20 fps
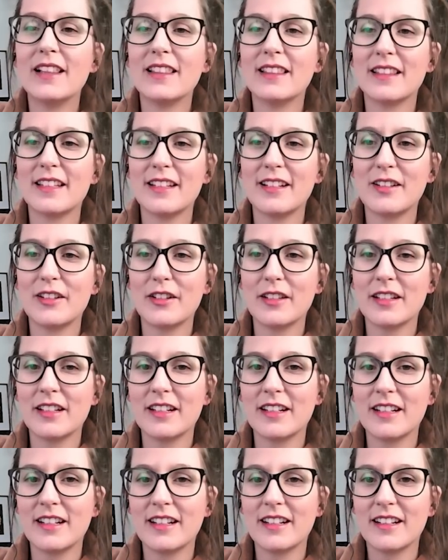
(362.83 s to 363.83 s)

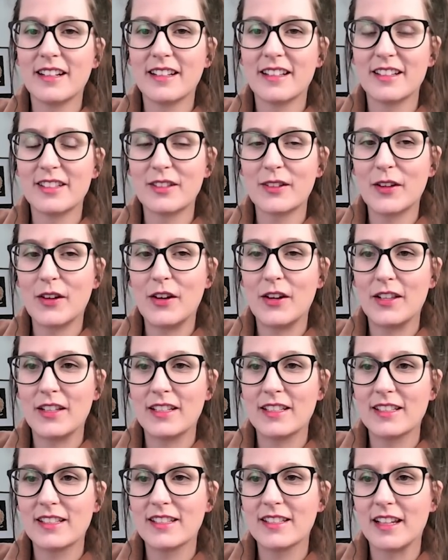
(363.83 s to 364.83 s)
Literally, that's all
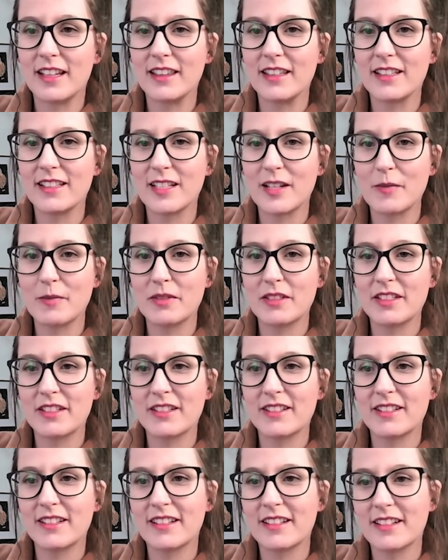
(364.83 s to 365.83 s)
he said this
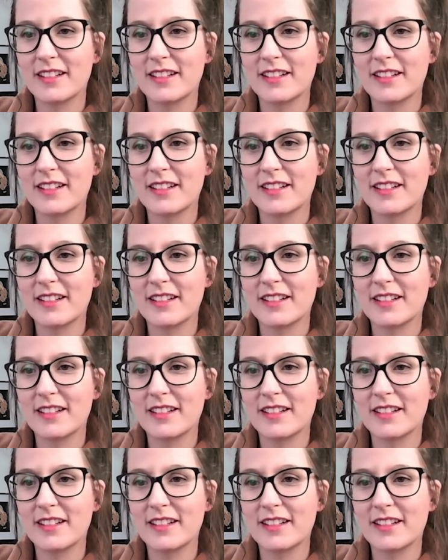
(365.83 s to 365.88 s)
episode.